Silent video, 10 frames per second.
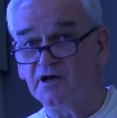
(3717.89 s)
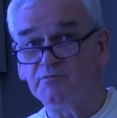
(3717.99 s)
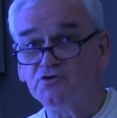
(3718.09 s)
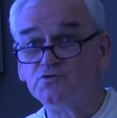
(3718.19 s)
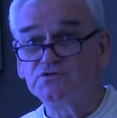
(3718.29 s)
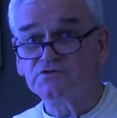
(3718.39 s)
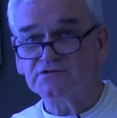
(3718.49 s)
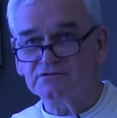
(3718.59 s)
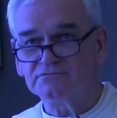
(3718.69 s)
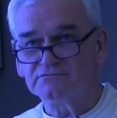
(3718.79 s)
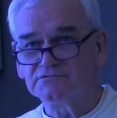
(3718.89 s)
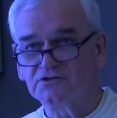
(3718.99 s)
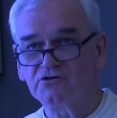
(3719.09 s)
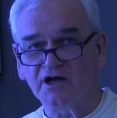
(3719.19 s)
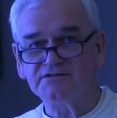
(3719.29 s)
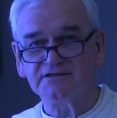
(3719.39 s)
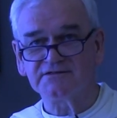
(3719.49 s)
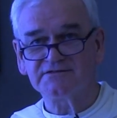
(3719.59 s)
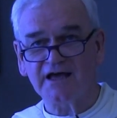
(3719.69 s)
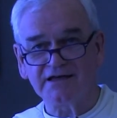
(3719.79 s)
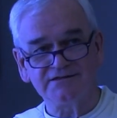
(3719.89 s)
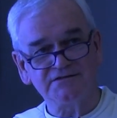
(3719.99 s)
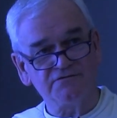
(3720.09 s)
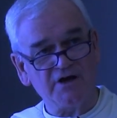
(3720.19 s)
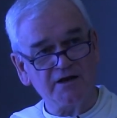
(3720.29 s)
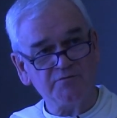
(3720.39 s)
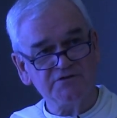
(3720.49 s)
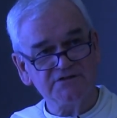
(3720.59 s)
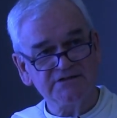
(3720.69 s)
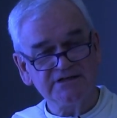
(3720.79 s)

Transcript: abuse crisis as it developed,